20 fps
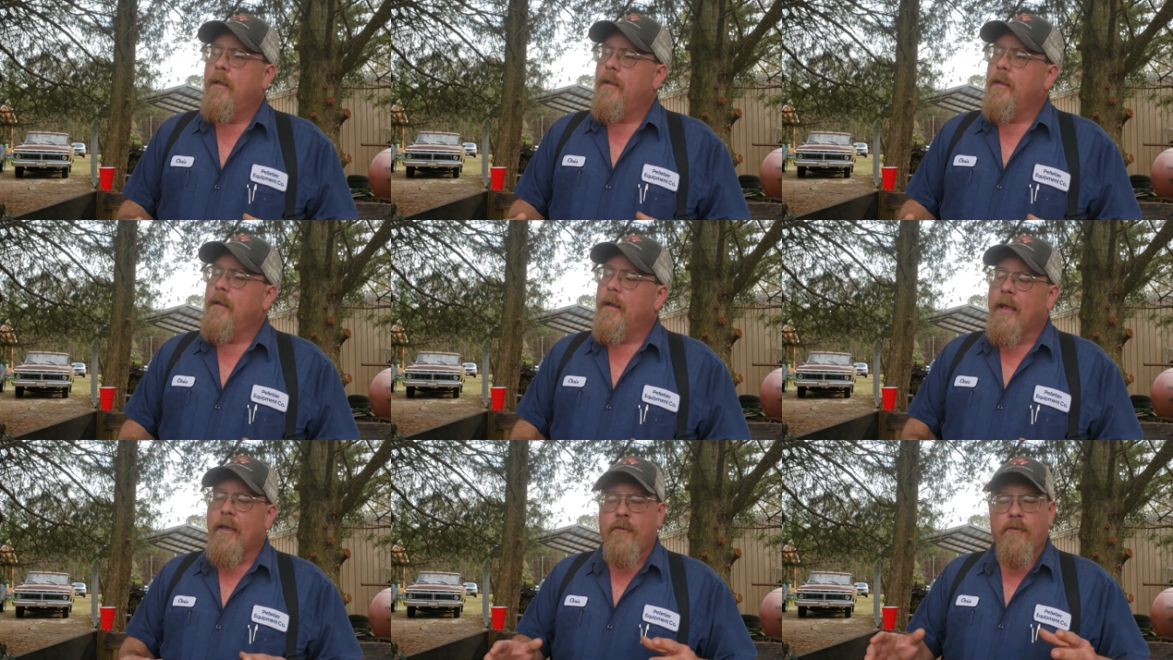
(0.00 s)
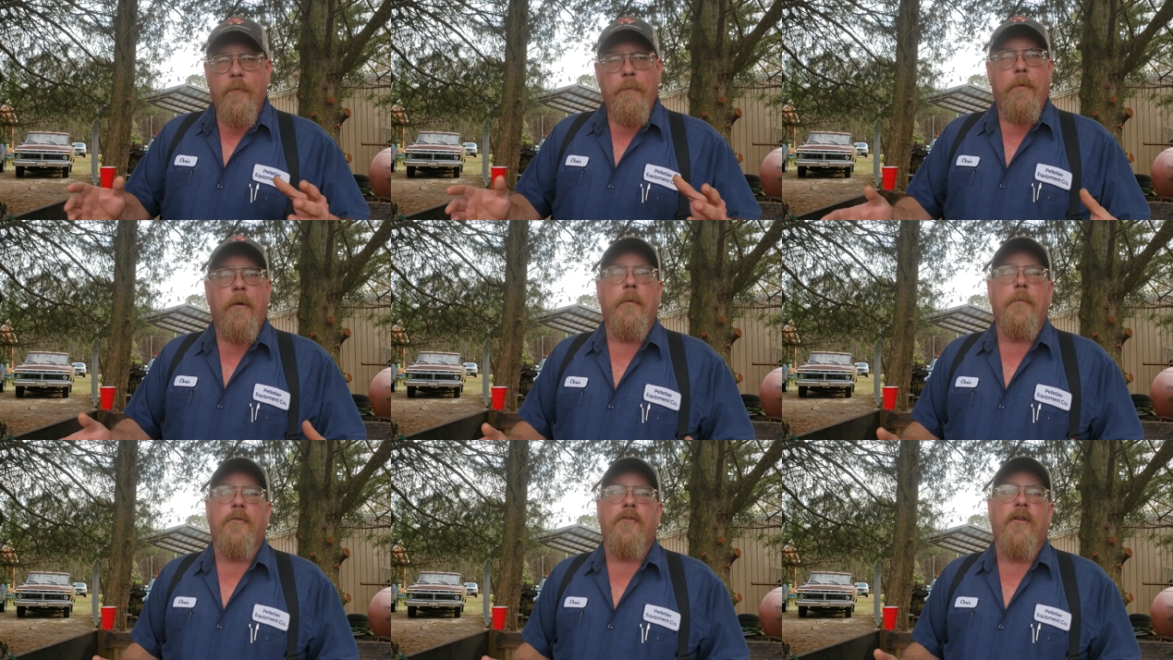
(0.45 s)
That's the
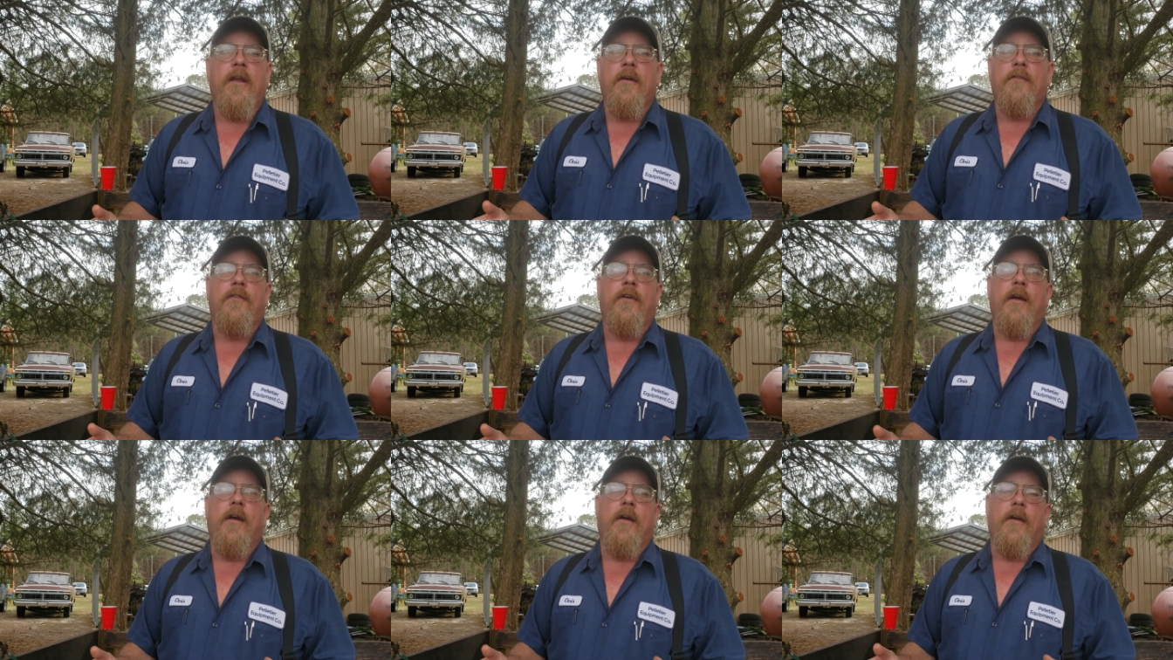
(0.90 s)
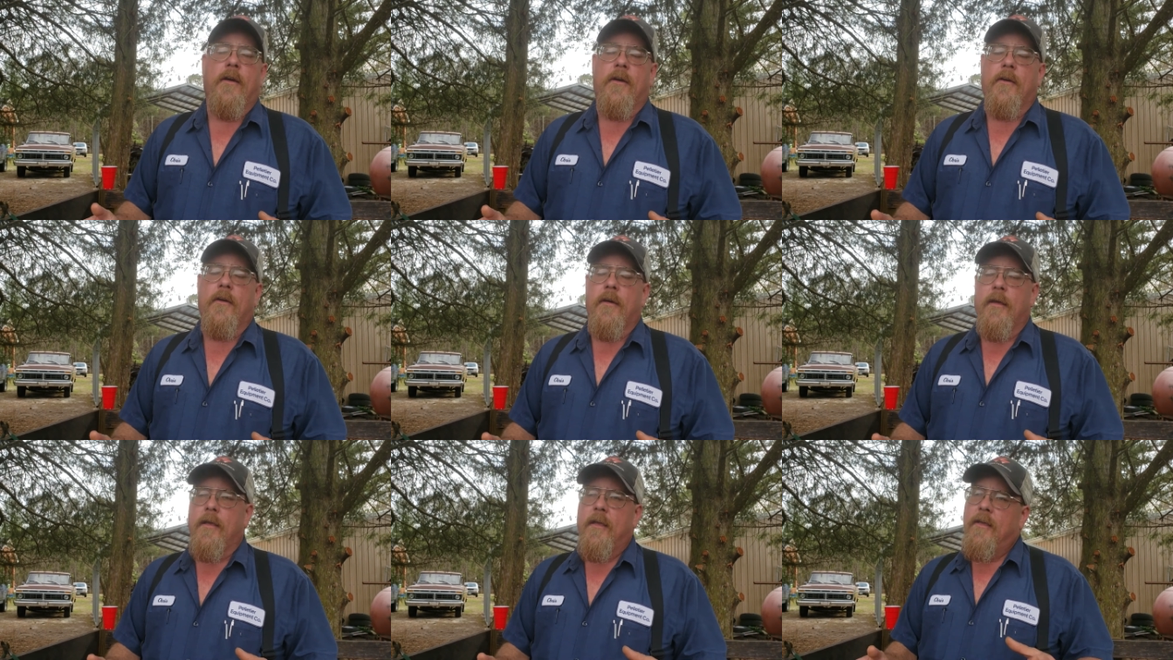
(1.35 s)
purpose of that farrowing
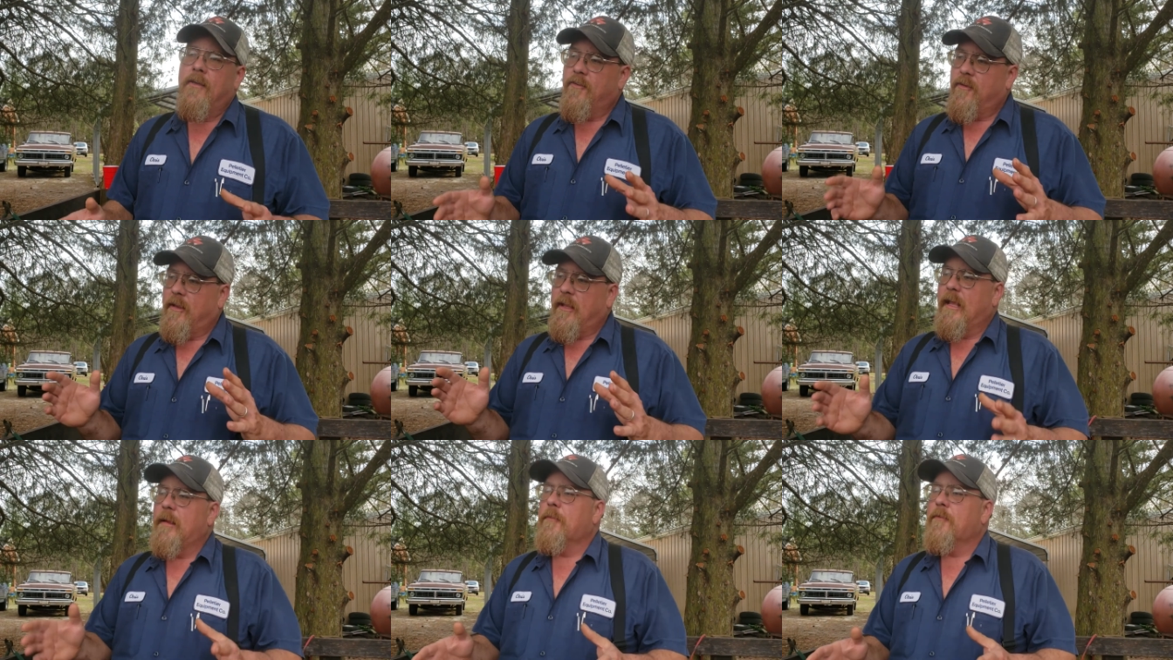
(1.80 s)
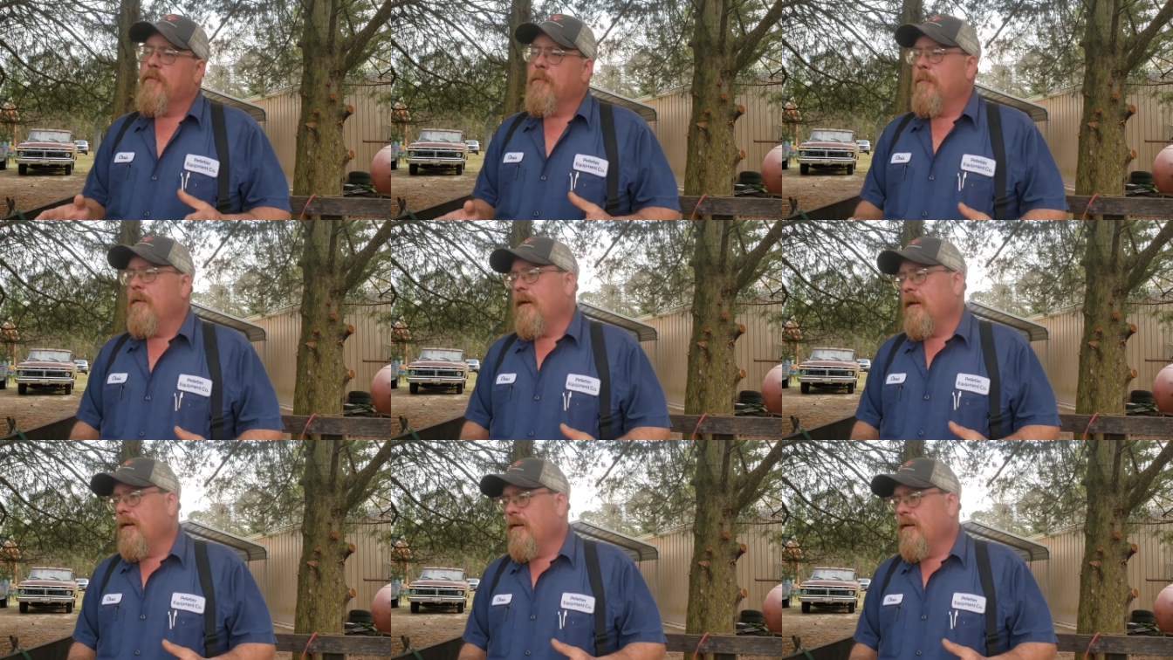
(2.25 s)
crate is to keep her from